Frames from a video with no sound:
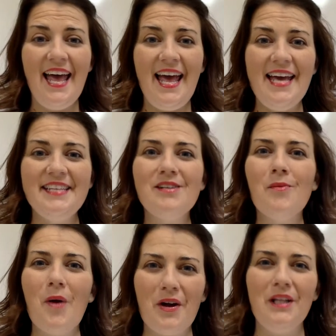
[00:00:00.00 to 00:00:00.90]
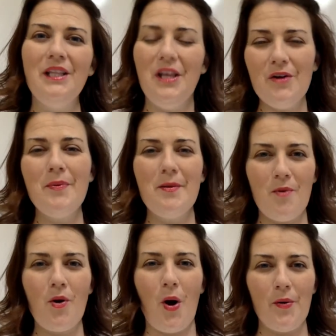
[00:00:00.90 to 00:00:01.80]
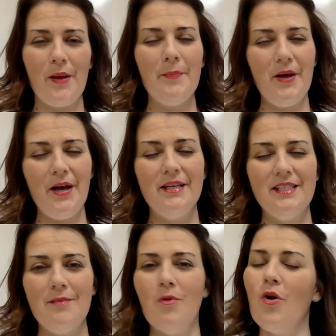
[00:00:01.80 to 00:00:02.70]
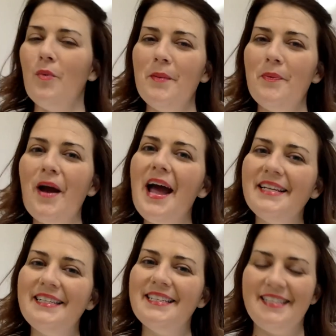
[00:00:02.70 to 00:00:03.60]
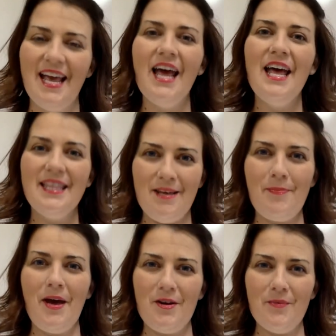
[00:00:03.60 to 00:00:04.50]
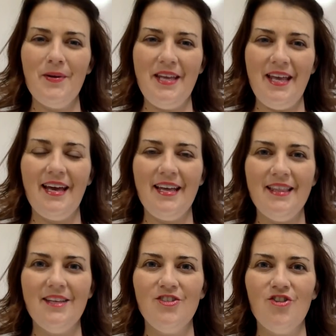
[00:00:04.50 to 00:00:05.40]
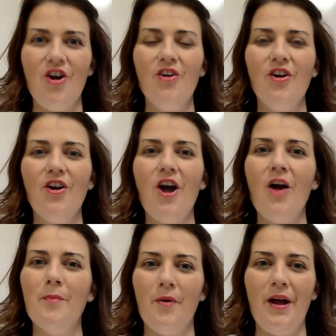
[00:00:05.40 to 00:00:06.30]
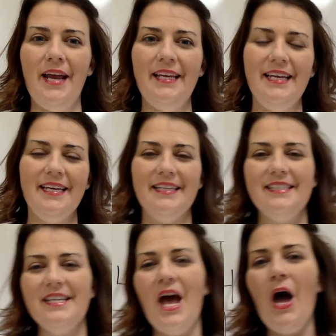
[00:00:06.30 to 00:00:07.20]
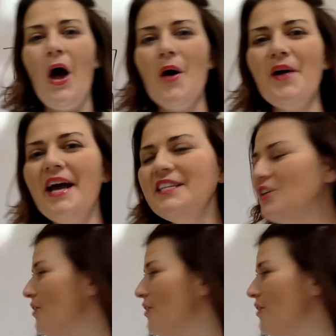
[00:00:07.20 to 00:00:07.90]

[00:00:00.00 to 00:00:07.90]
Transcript: and to work a little bit more on it, because the more we practice, the better we get, the stronger our brain gets. Okay, so